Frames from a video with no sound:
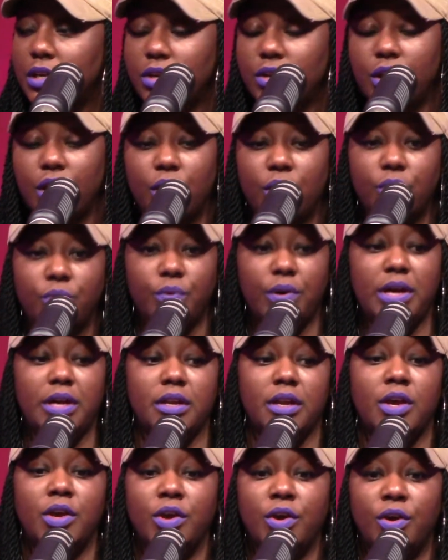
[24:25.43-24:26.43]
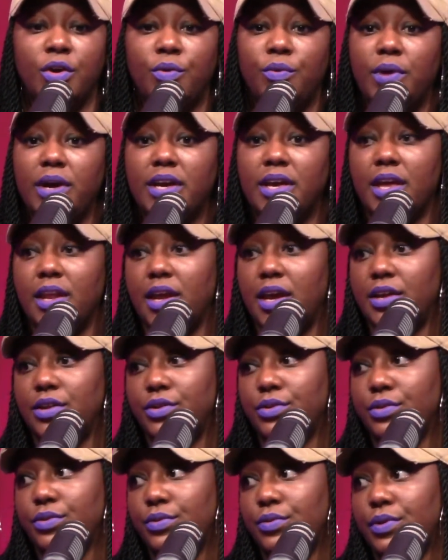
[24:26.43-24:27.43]
You know, what can I
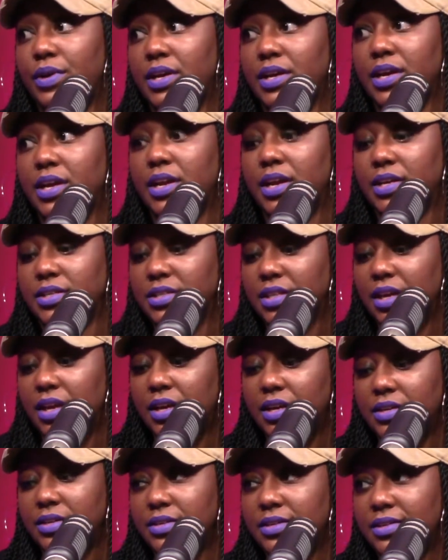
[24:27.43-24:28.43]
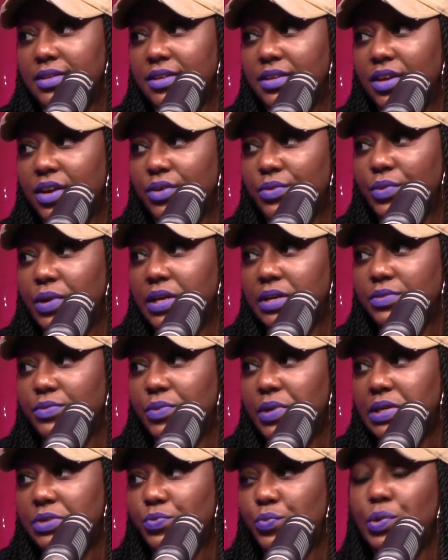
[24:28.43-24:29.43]
do? What can I say? You know,
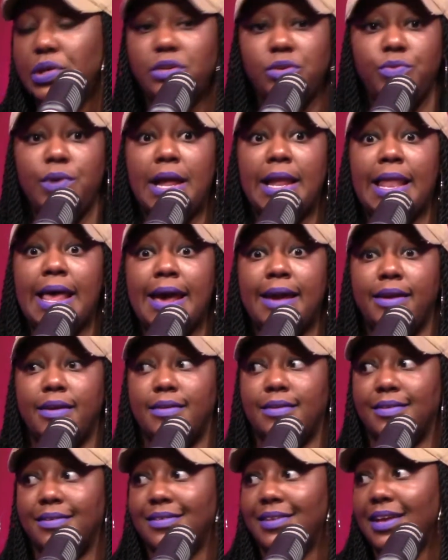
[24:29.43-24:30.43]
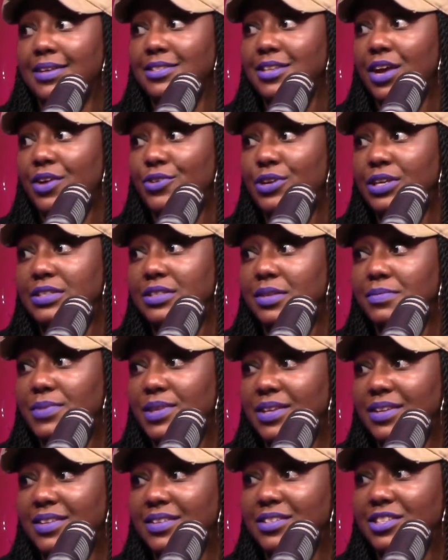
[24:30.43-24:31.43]
what do I like? That's always
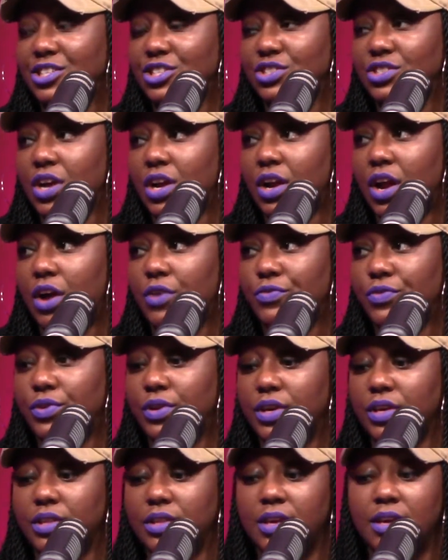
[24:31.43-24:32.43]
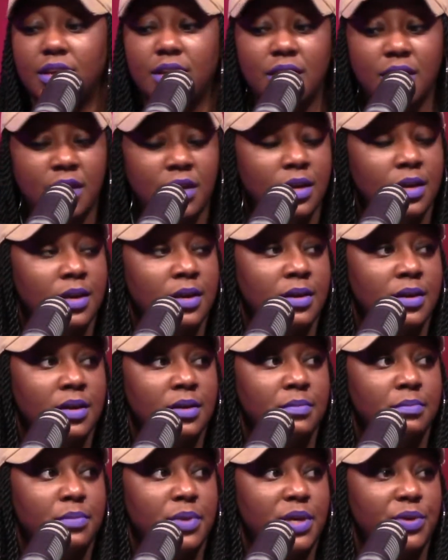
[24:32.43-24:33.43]
something to start off with.
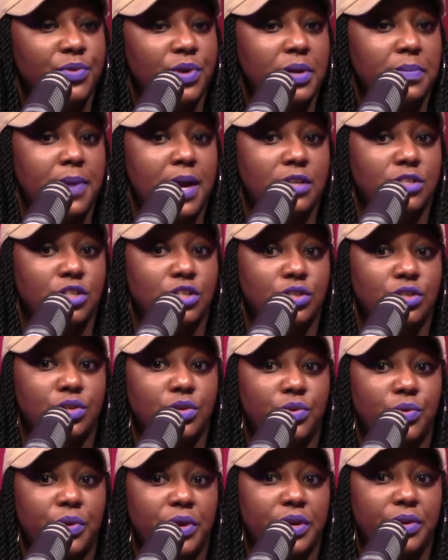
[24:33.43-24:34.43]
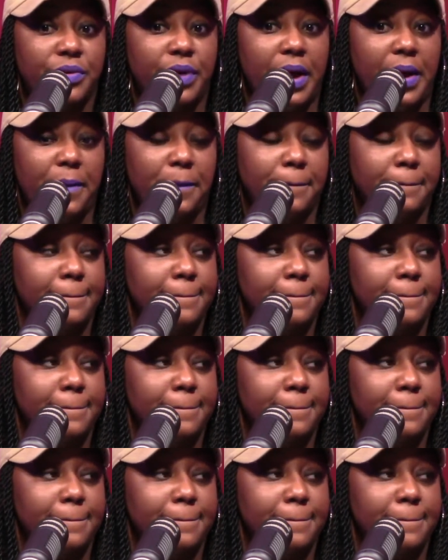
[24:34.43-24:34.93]
B, what about you? Where you at?